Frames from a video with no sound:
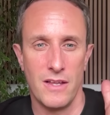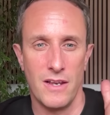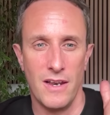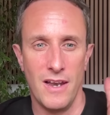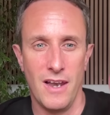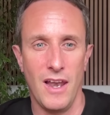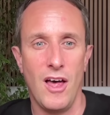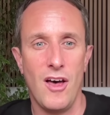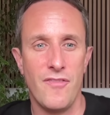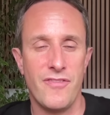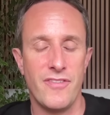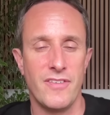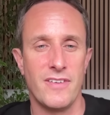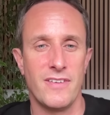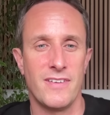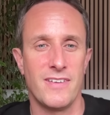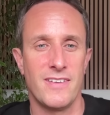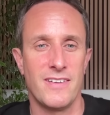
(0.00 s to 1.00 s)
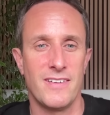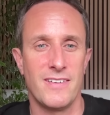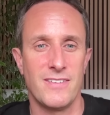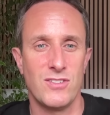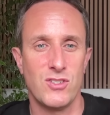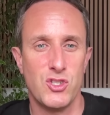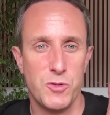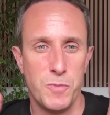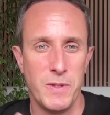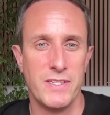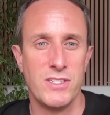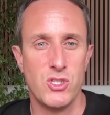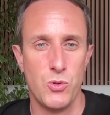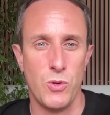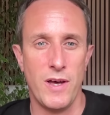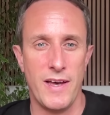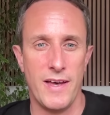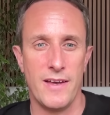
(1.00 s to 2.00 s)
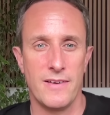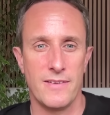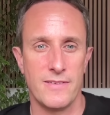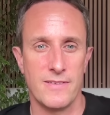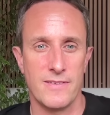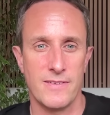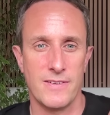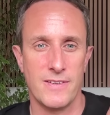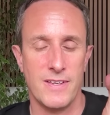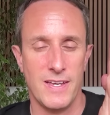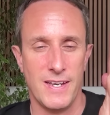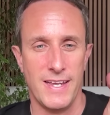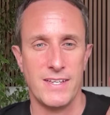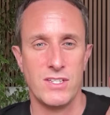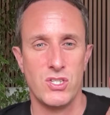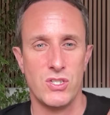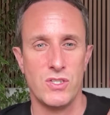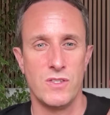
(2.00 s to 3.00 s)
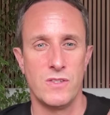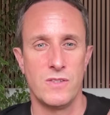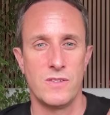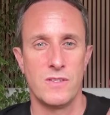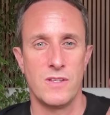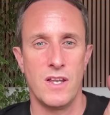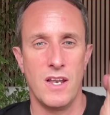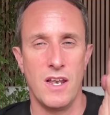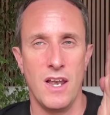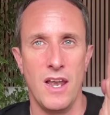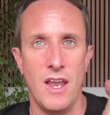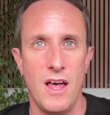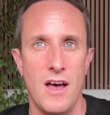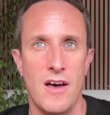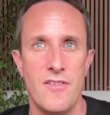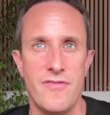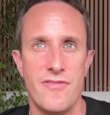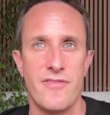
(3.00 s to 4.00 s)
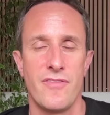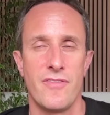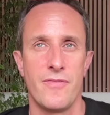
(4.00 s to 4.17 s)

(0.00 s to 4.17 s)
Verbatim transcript: Love speaks to our connection. Love